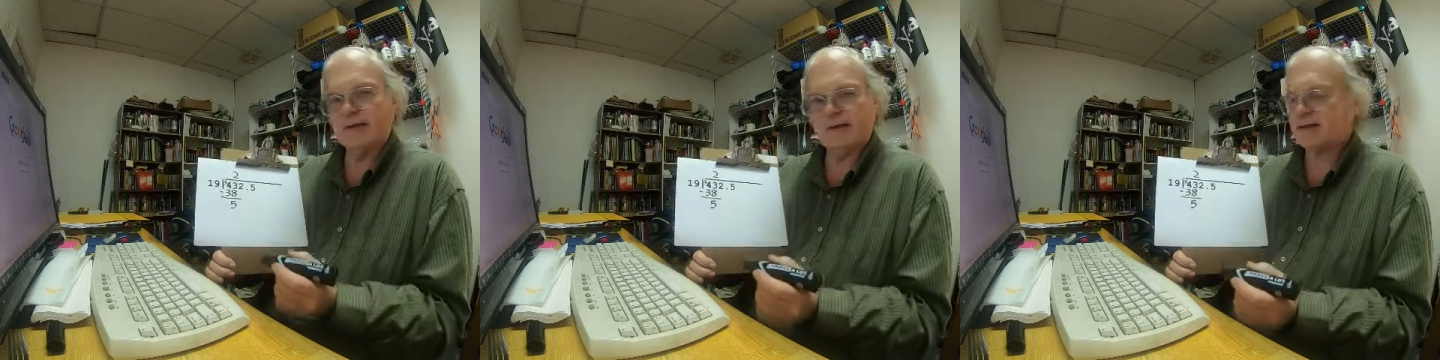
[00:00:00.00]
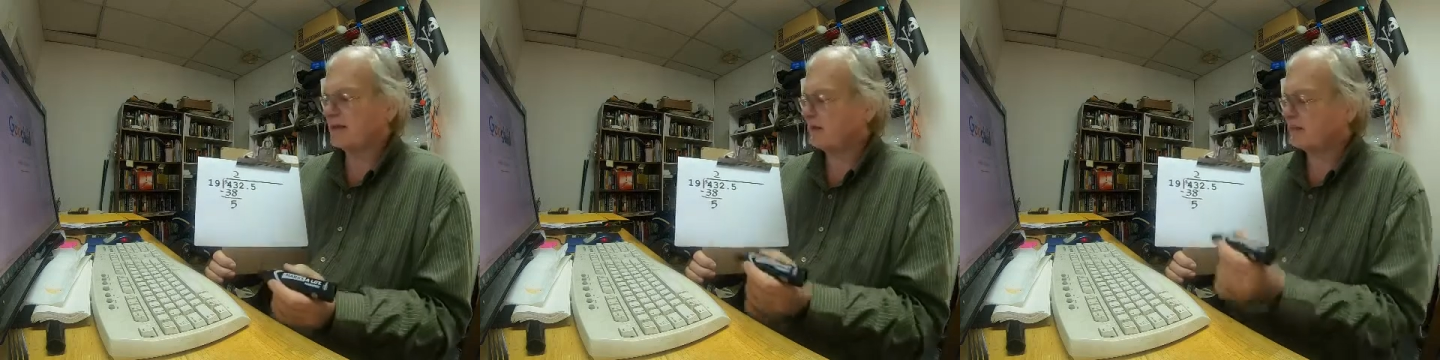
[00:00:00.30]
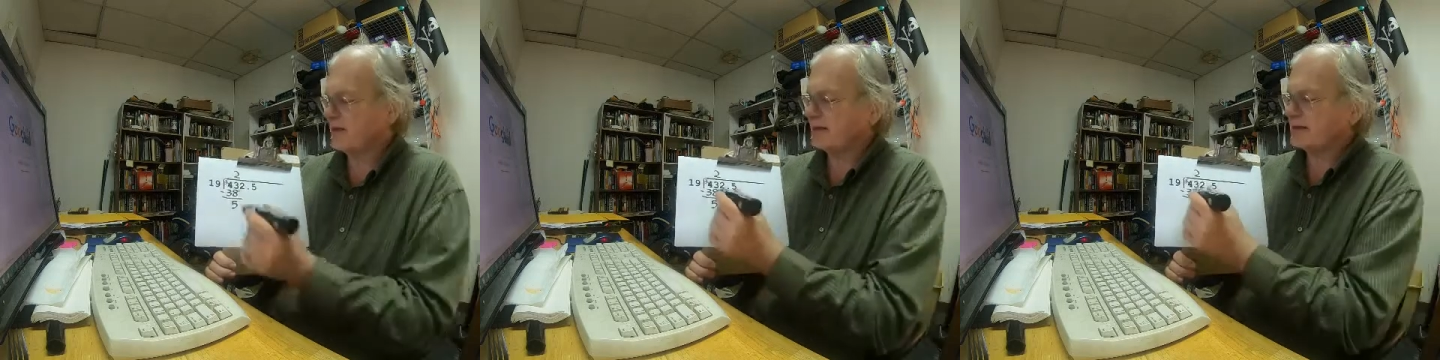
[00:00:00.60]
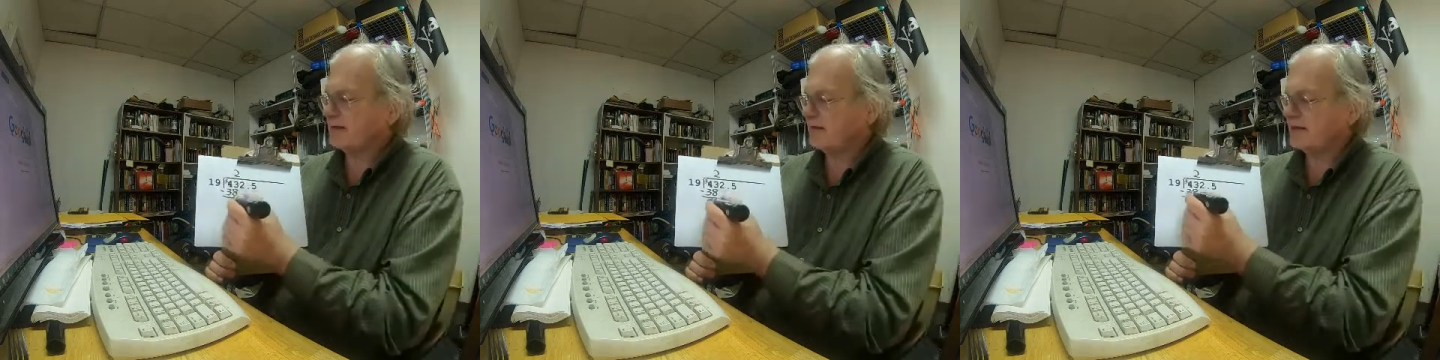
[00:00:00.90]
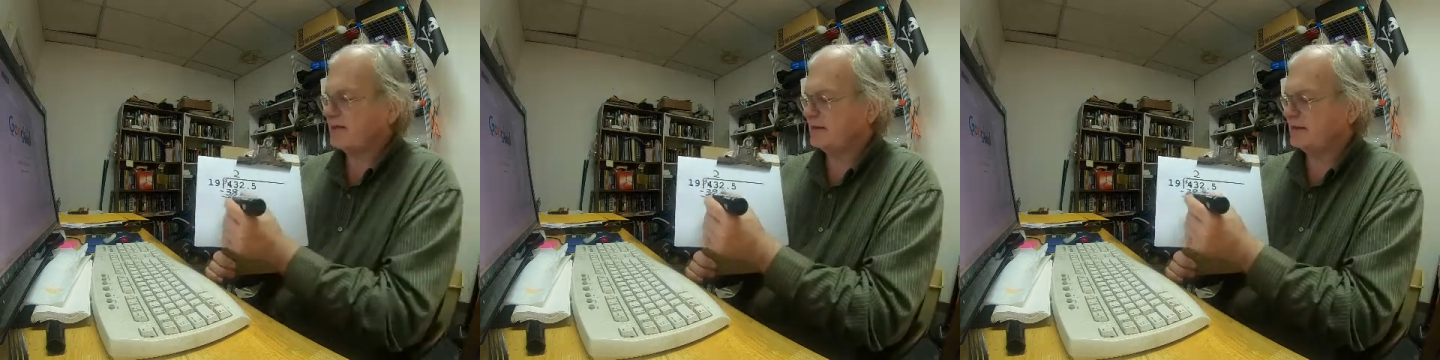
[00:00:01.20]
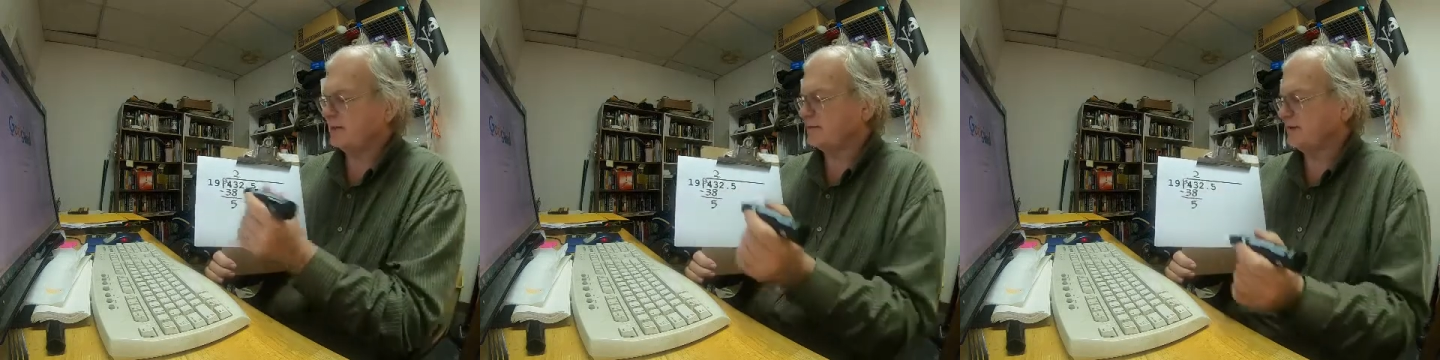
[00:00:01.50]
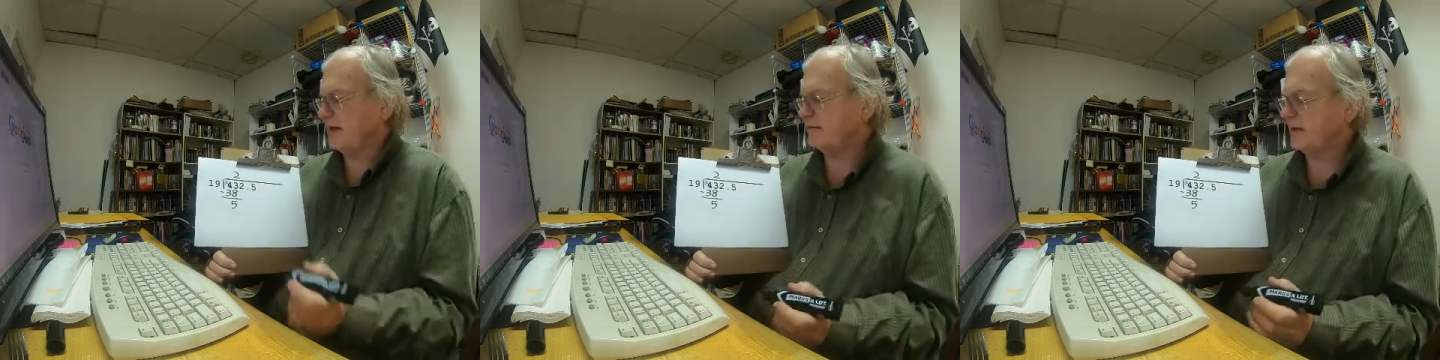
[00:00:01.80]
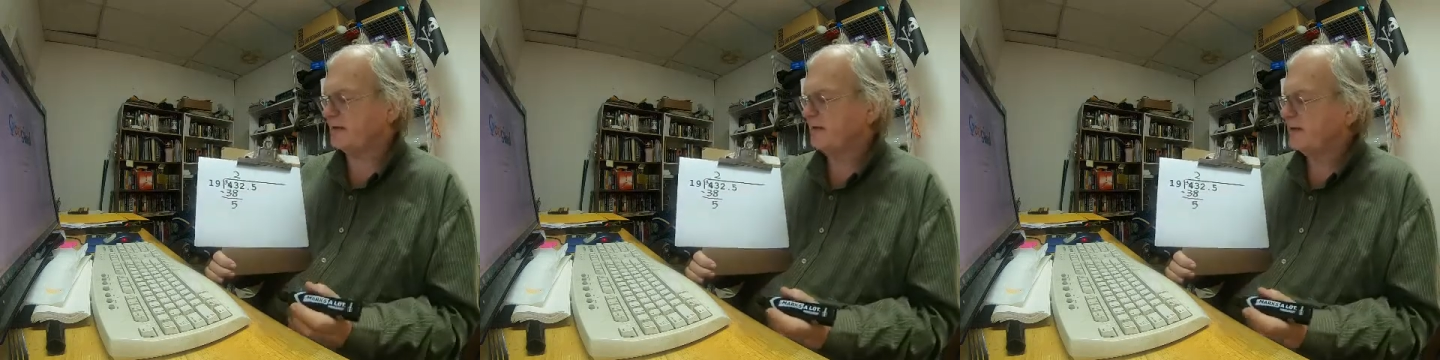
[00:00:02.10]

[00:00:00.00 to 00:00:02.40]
just like subtraction, and the 0 down there.